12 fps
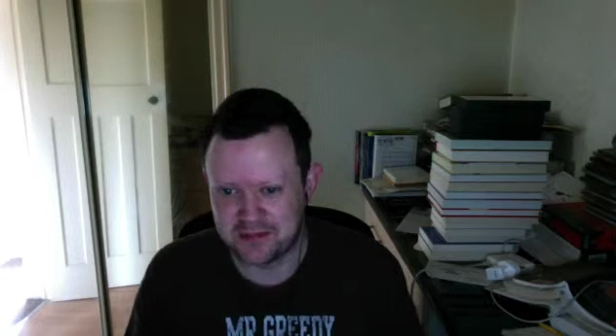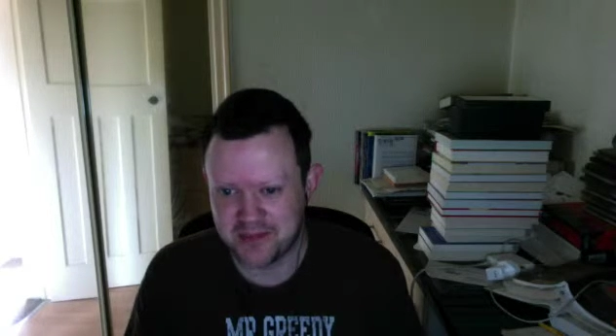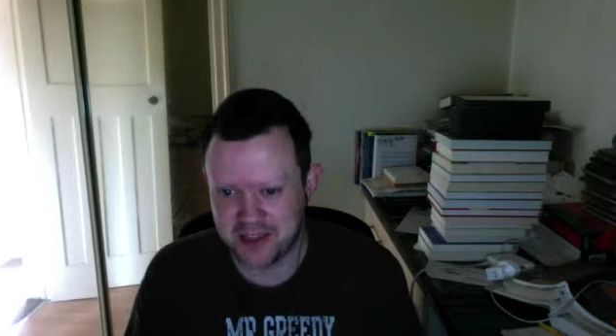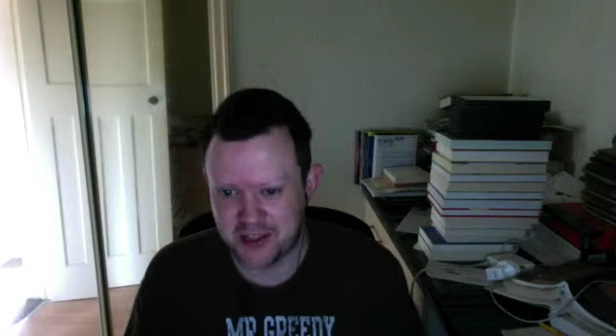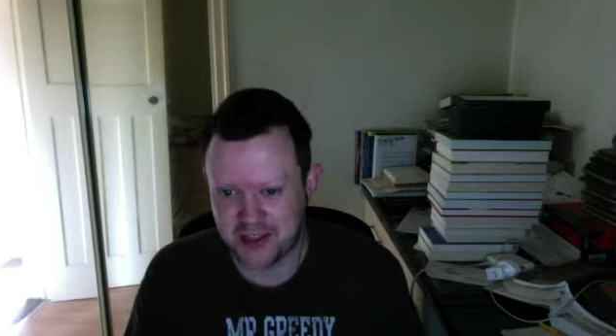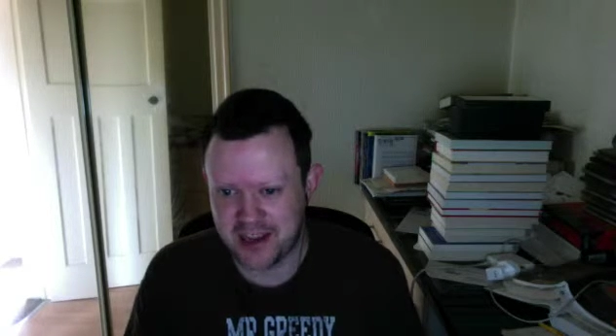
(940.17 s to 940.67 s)

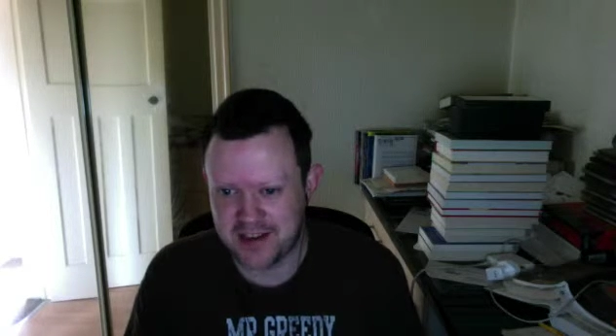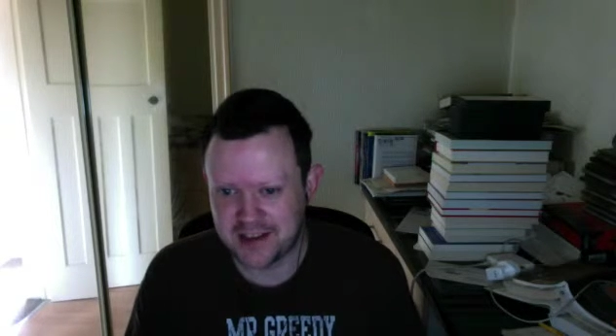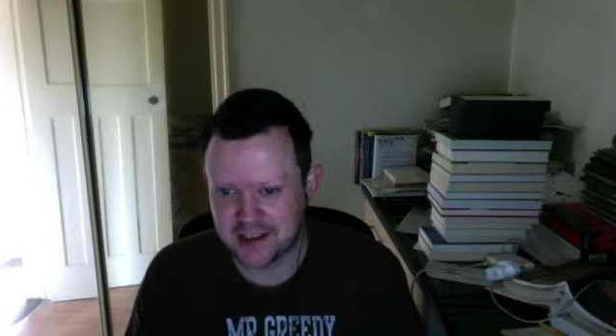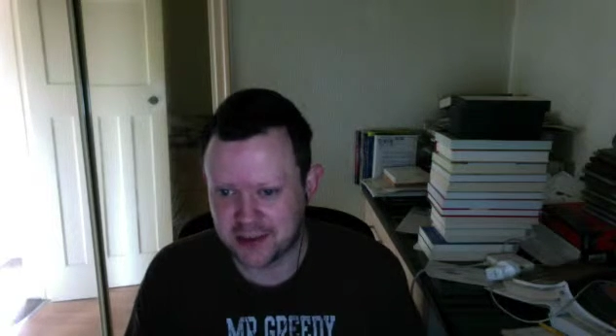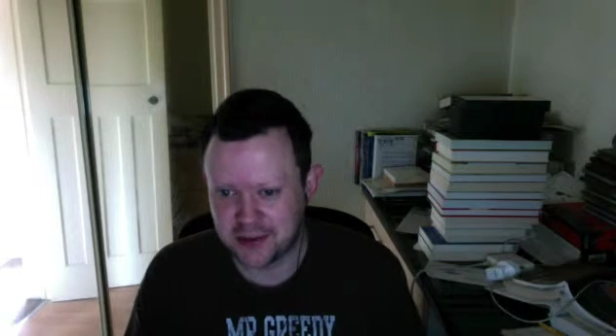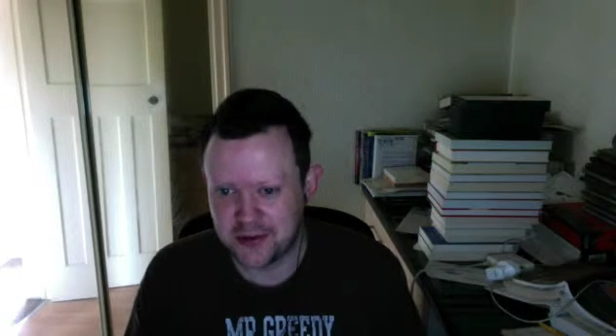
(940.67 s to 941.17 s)
a shared
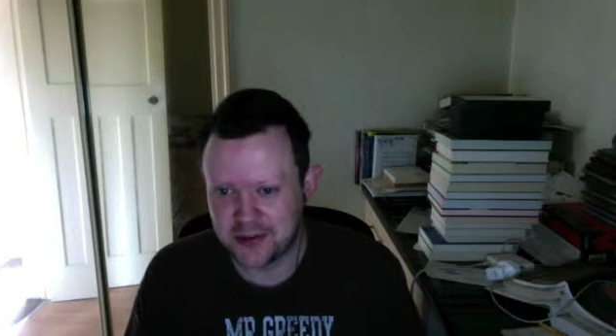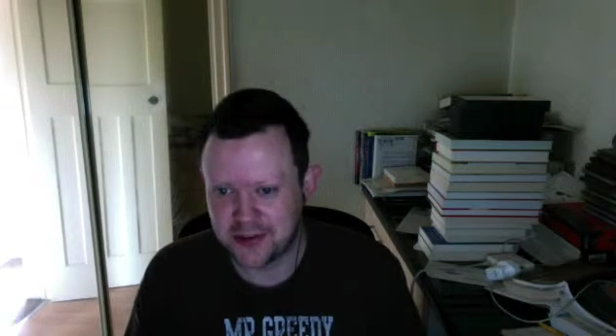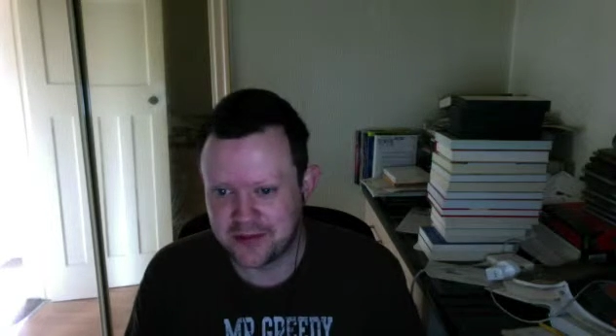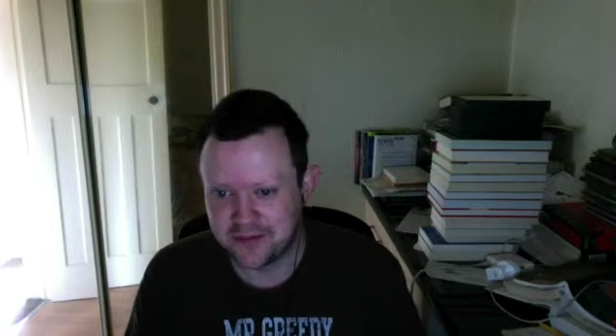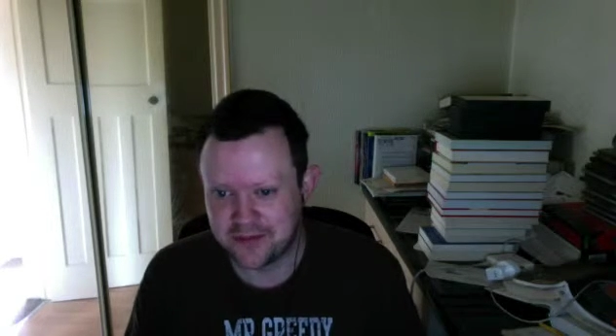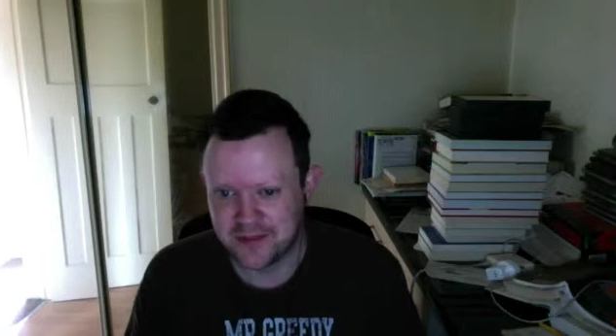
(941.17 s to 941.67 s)

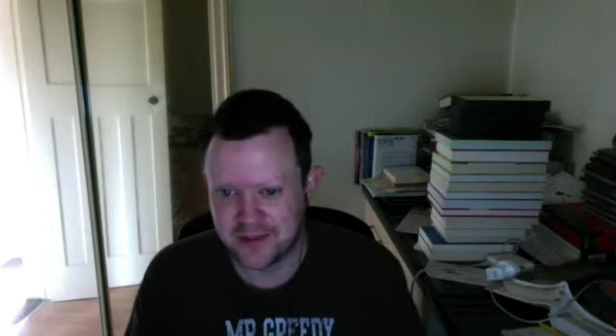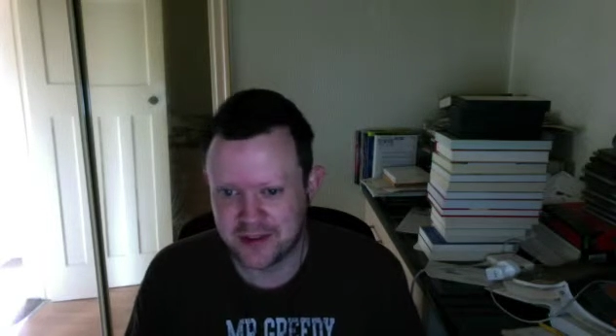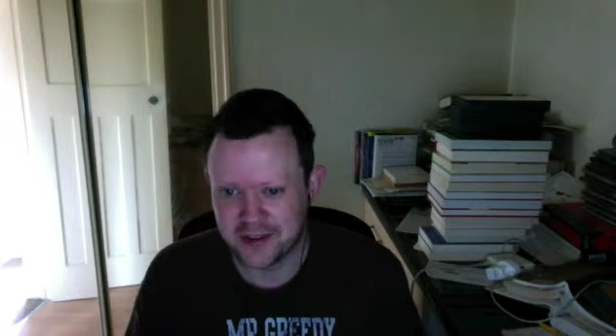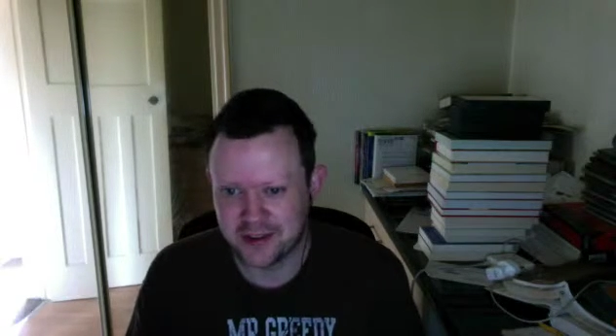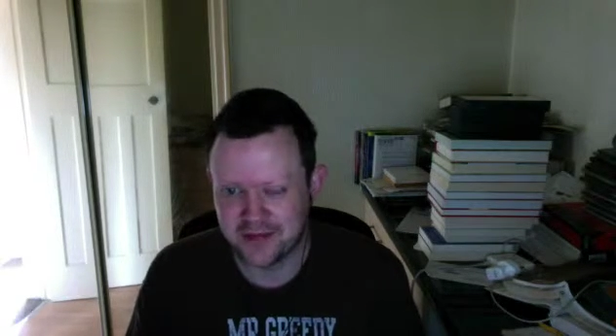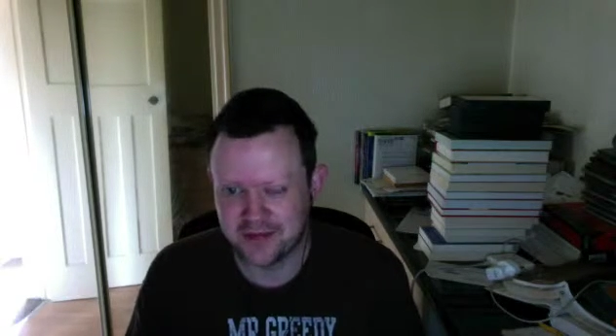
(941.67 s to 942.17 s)
delusion
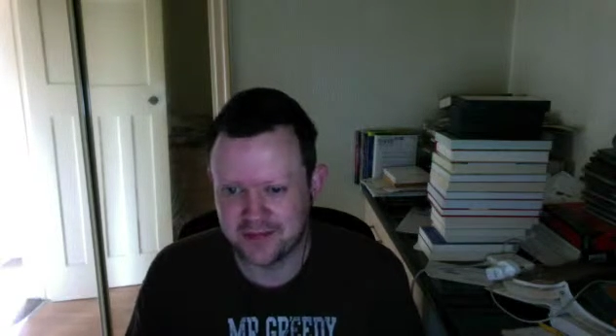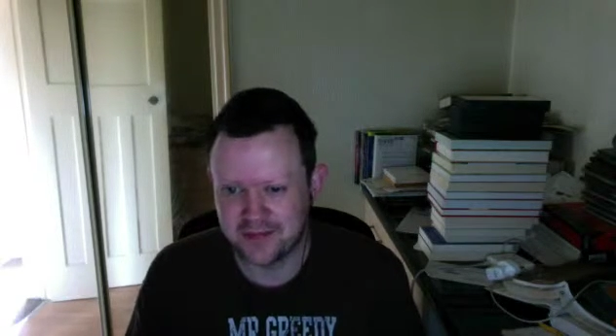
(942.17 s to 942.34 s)
that